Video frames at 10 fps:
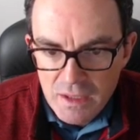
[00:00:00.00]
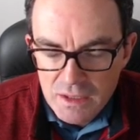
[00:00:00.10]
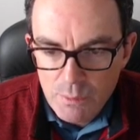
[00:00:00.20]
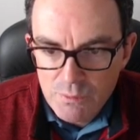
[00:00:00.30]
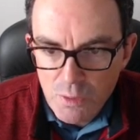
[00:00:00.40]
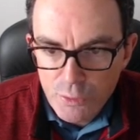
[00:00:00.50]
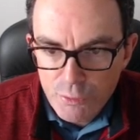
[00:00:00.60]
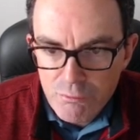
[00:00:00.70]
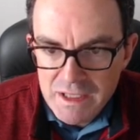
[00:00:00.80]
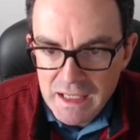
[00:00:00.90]
now we've got
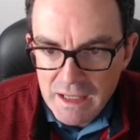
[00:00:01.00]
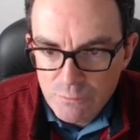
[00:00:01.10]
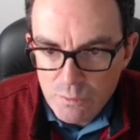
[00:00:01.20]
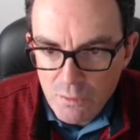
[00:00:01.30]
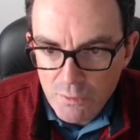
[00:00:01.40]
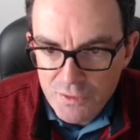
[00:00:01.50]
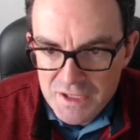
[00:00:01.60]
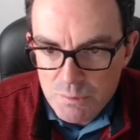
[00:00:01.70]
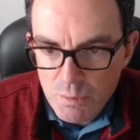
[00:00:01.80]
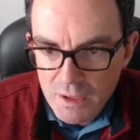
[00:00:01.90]
three left we've got
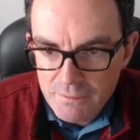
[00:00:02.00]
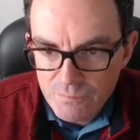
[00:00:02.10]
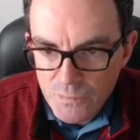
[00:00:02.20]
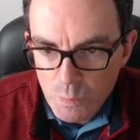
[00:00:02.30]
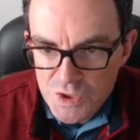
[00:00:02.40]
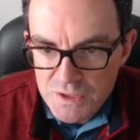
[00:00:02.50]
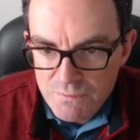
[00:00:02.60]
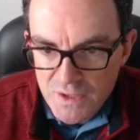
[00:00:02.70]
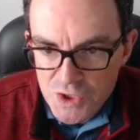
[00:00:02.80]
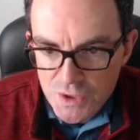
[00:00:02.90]
this one which is
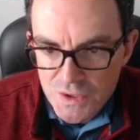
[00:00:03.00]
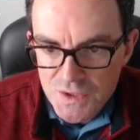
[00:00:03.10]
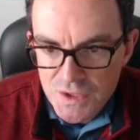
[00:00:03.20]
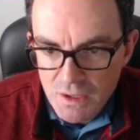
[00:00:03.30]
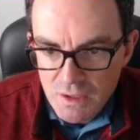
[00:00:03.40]
vicious